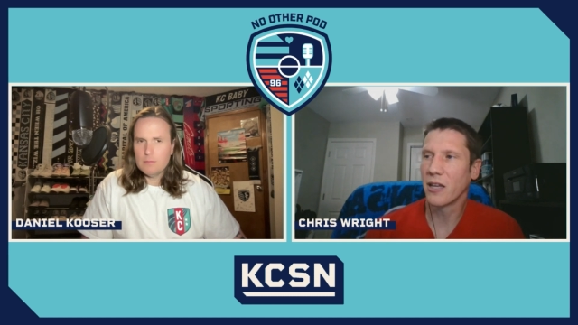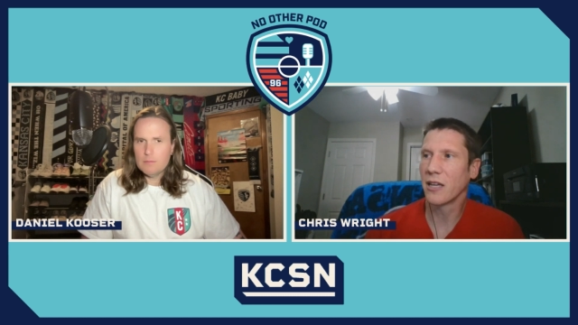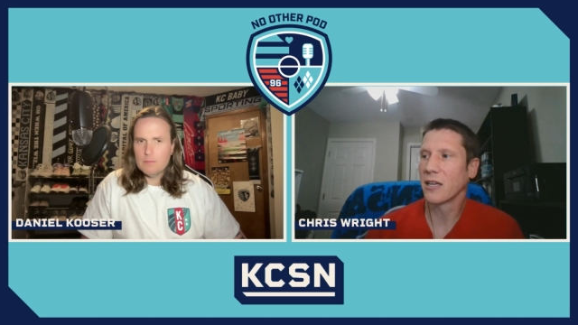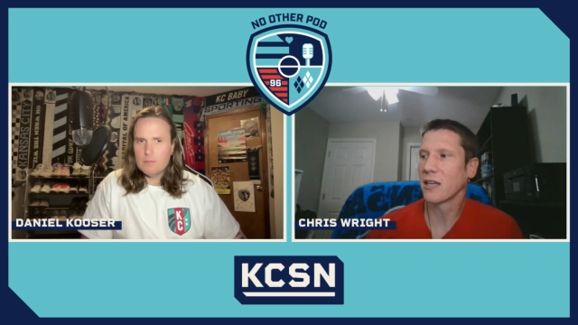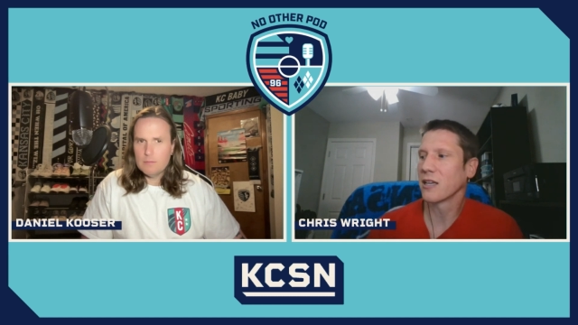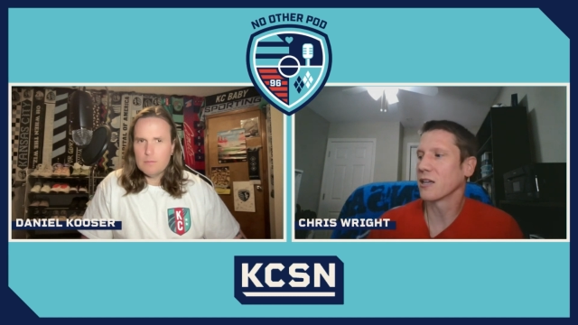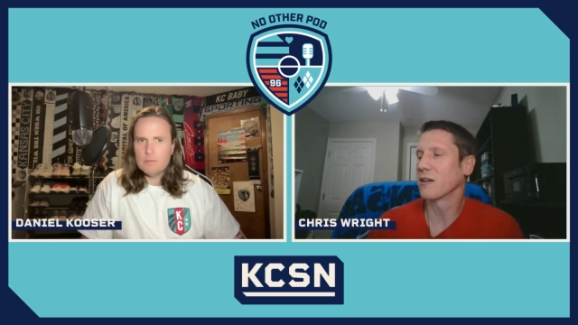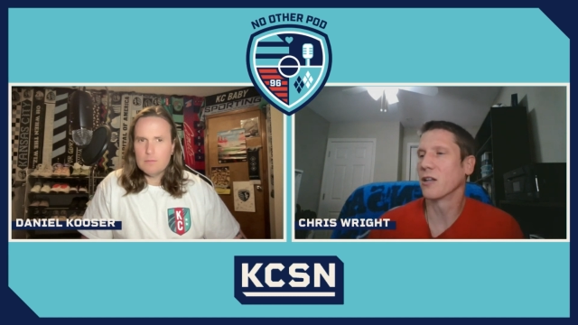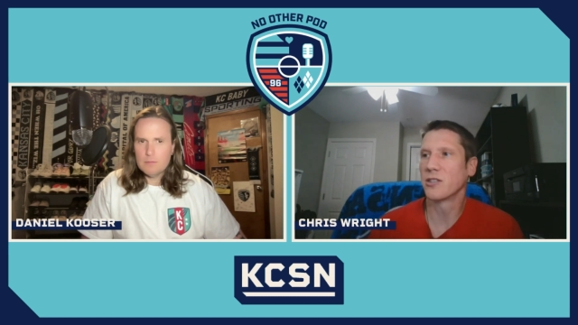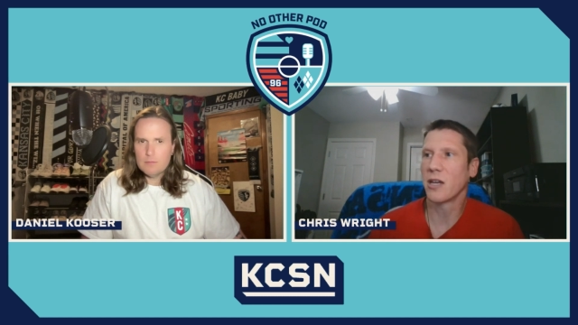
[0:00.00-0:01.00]
Speaker 1: Like
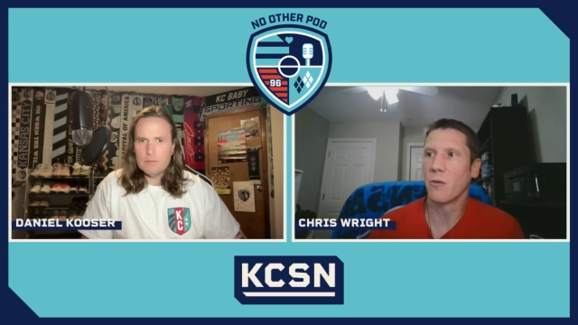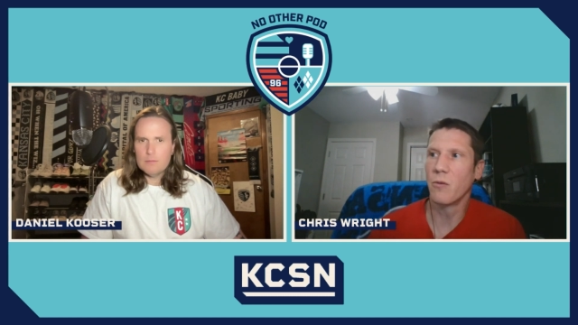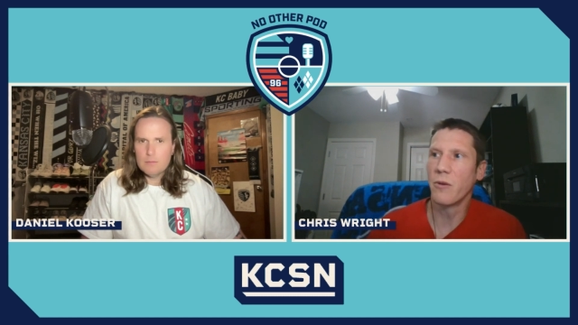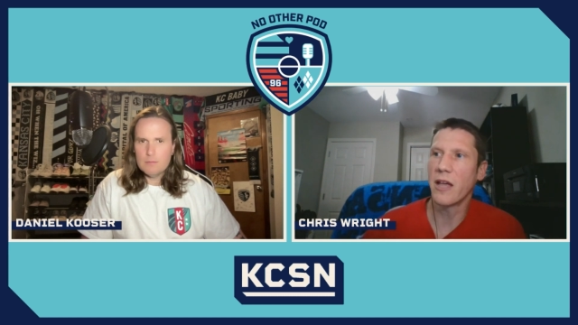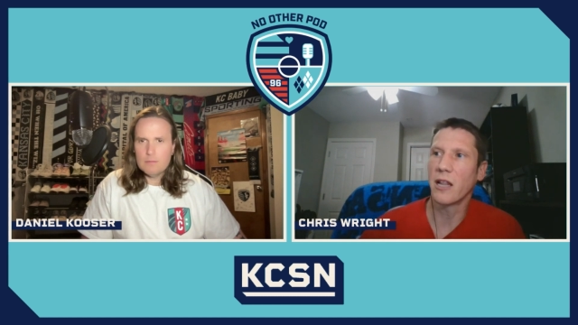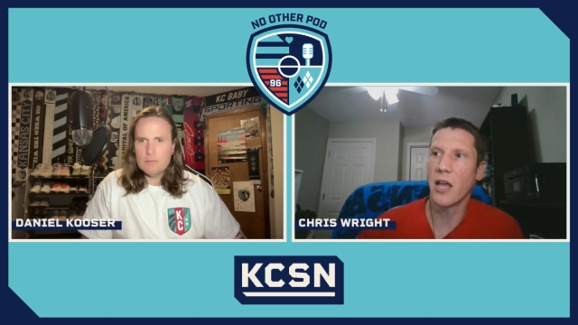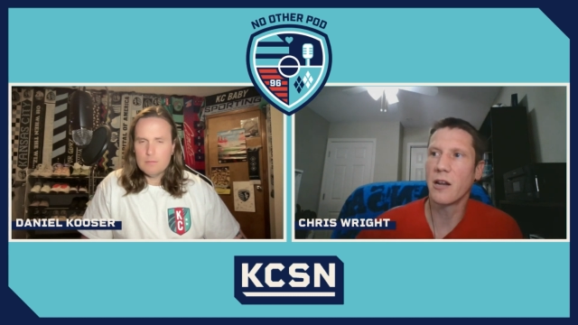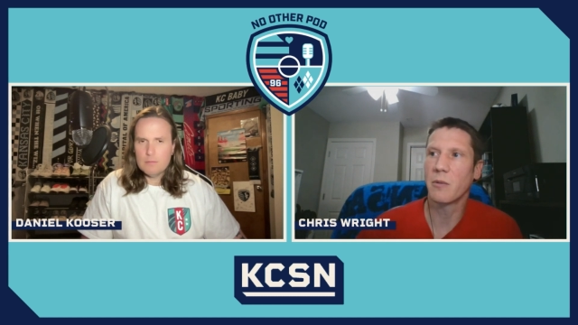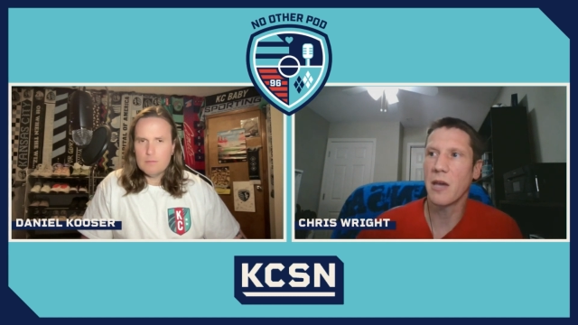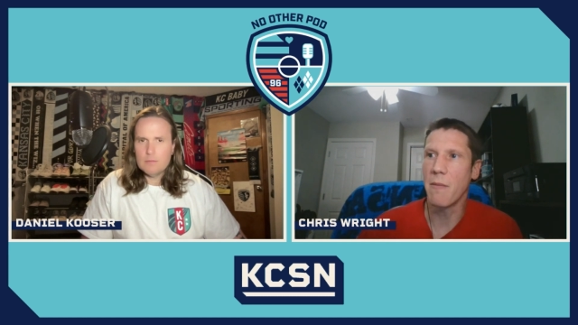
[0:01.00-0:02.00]
when that
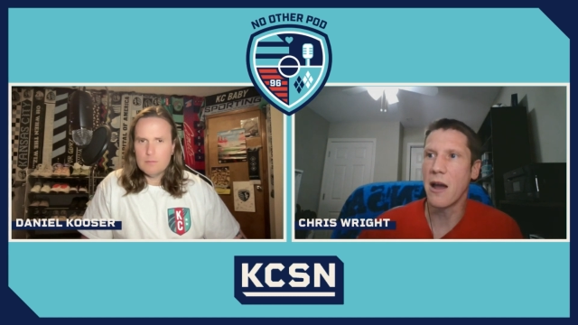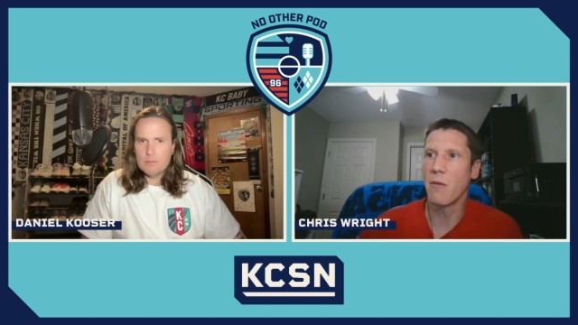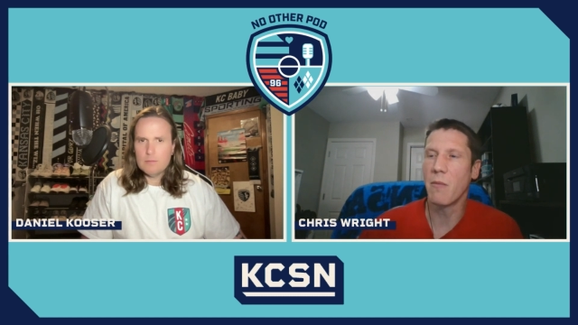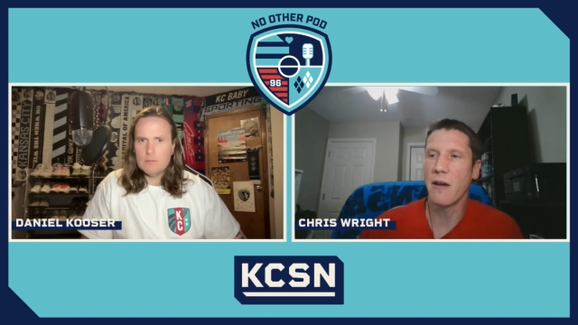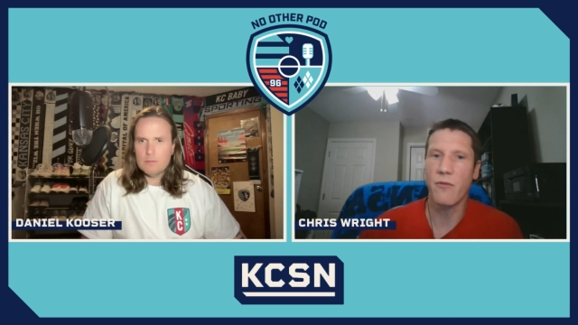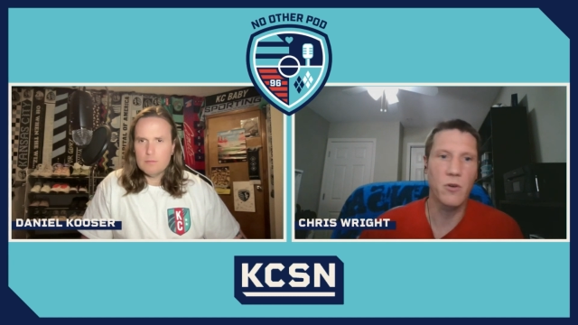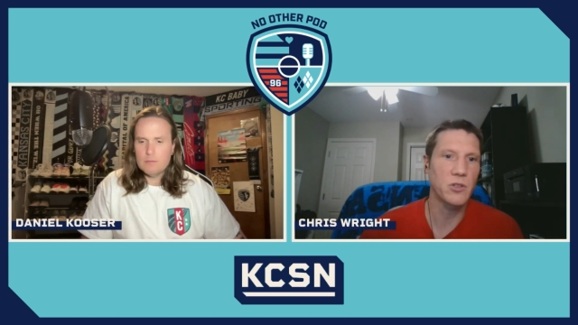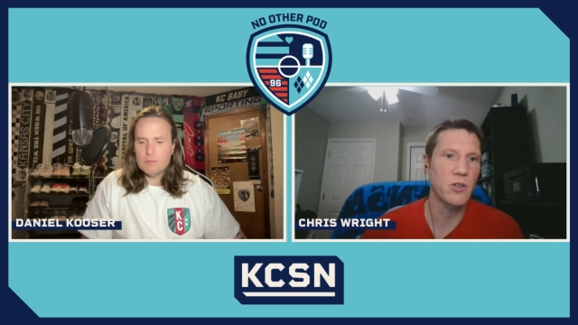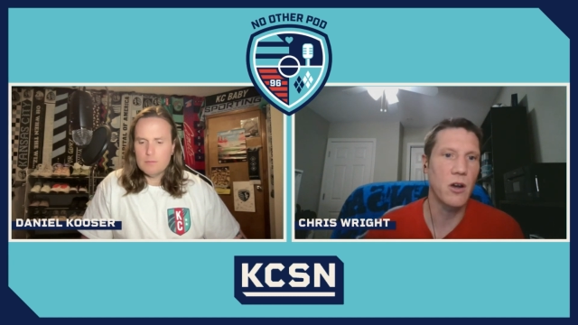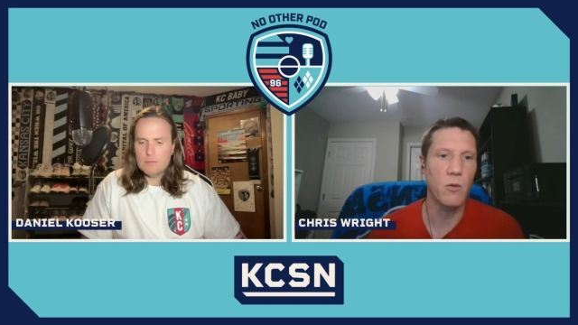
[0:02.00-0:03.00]
lineup came out, my
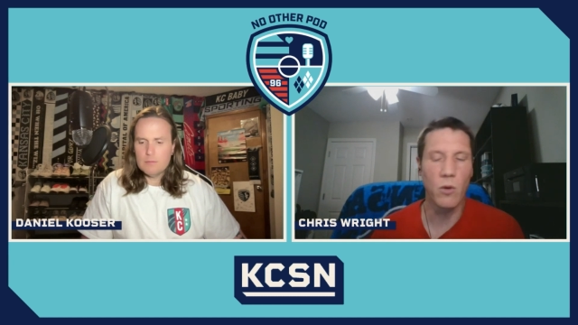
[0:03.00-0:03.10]
first thought